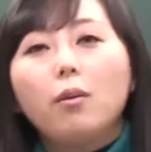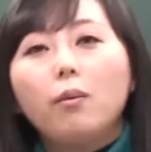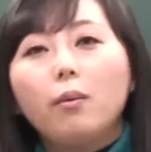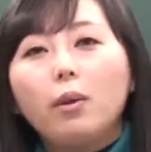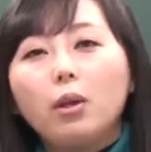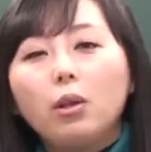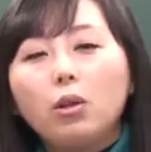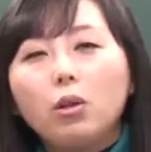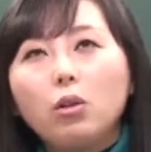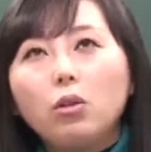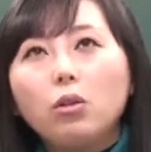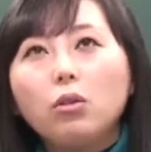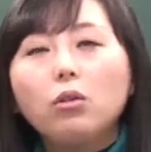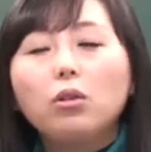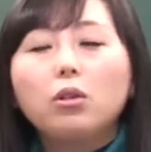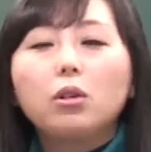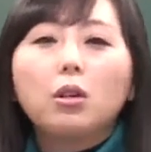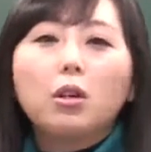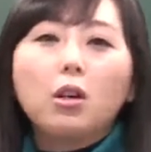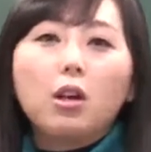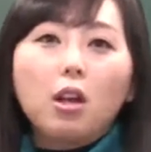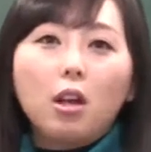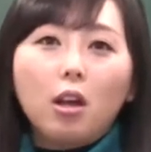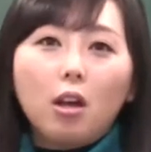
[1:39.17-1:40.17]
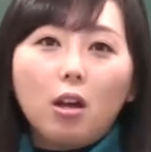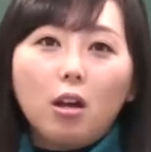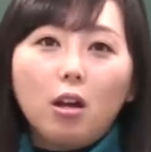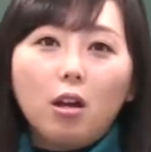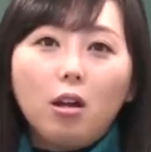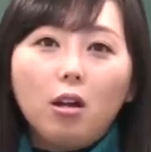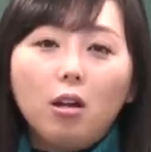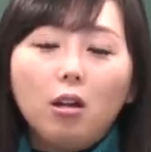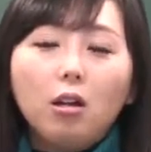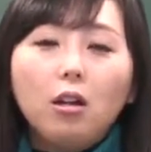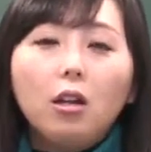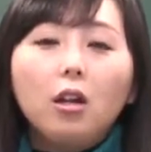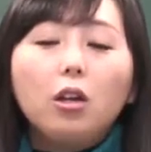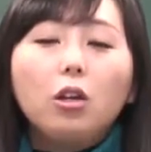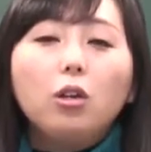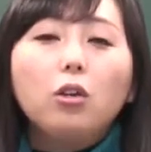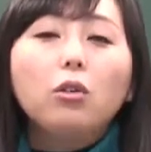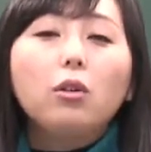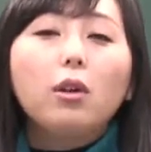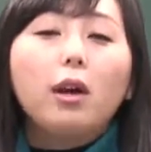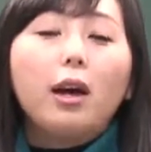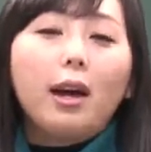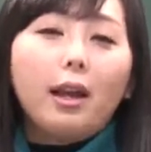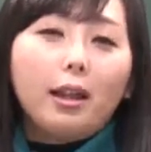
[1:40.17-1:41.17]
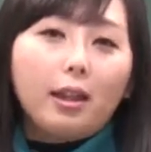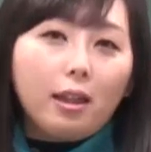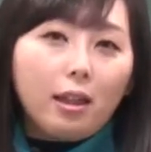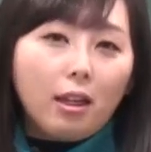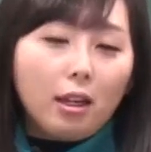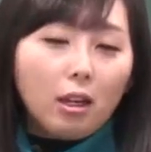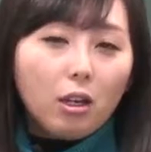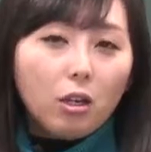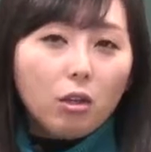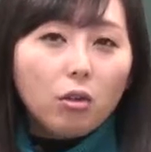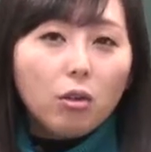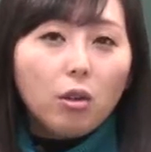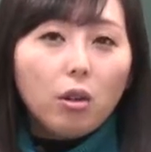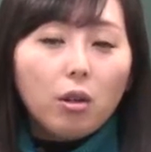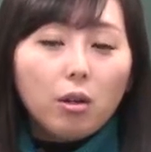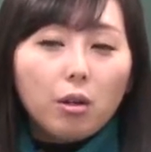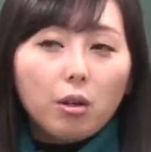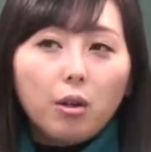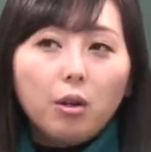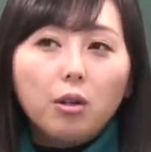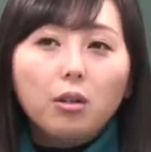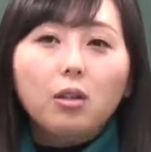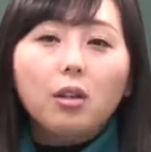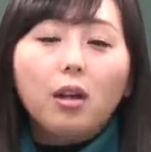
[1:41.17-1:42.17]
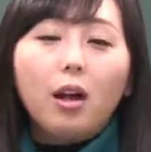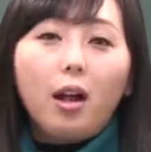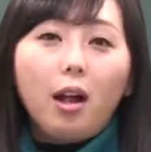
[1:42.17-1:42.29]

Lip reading: When you are young, I think you learned